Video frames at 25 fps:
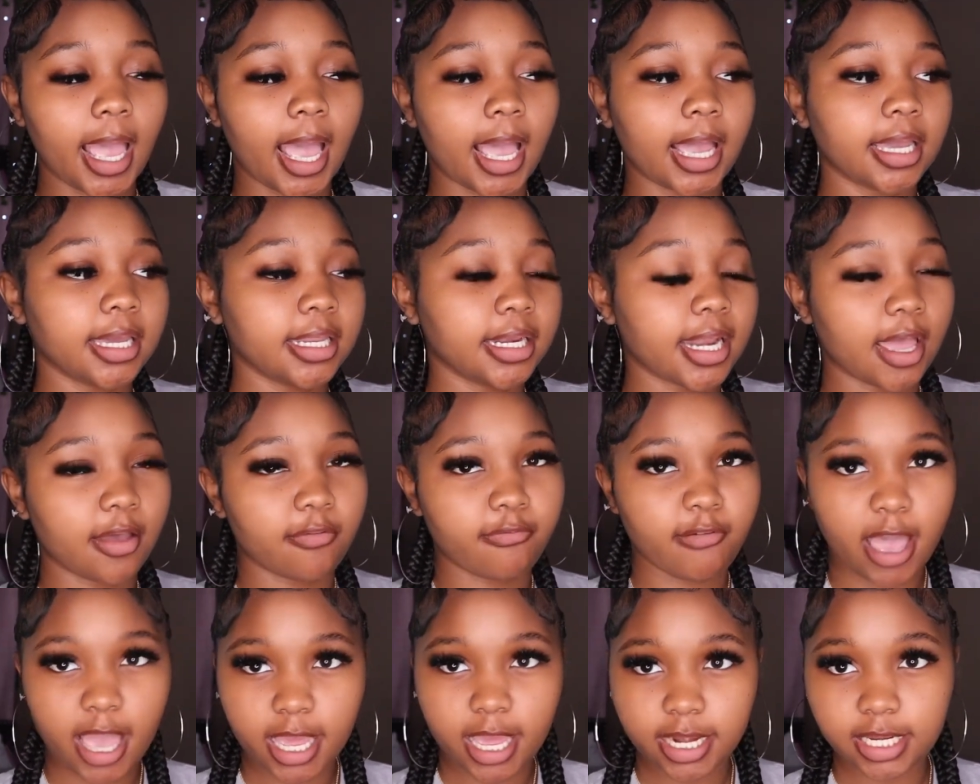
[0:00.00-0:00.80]
i
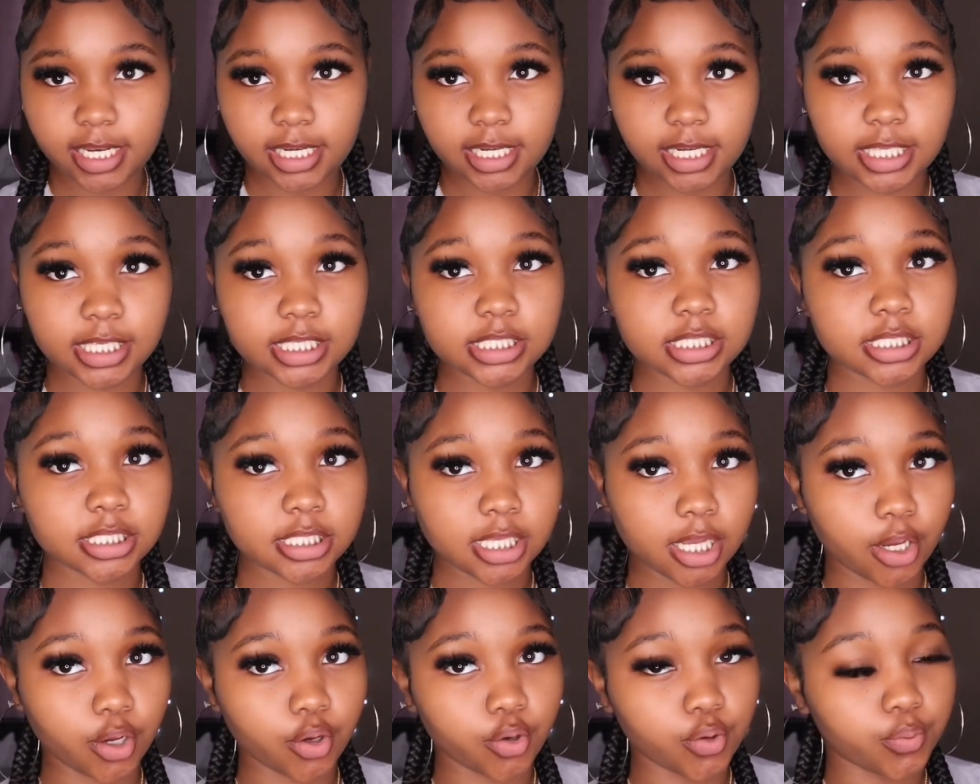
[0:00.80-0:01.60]
cannot find any
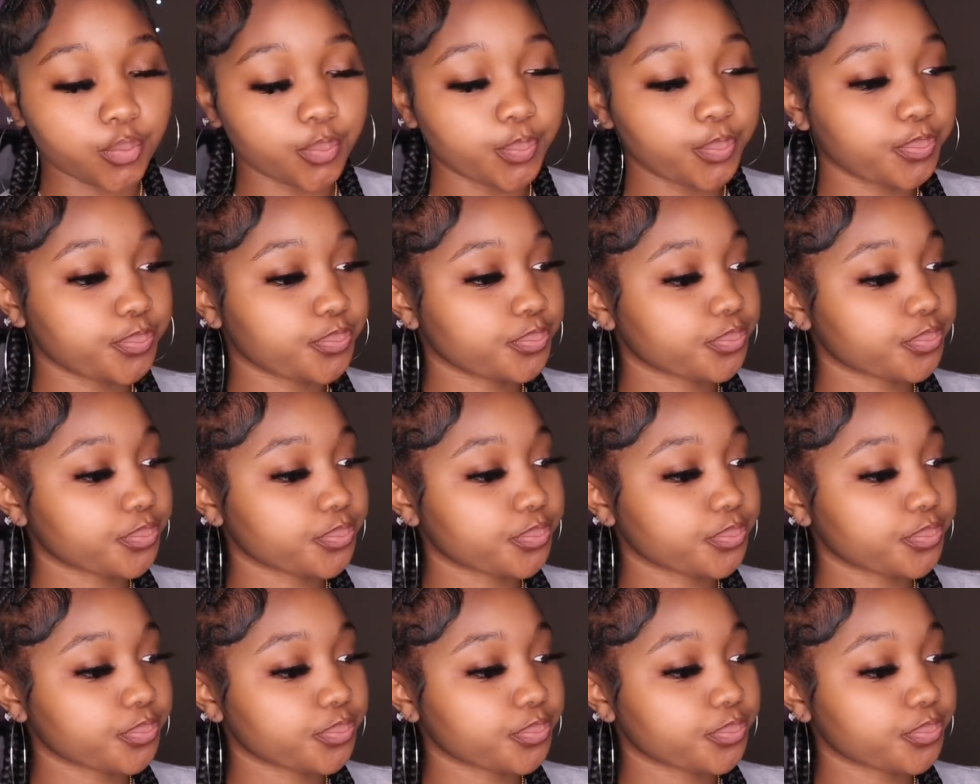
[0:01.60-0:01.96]
so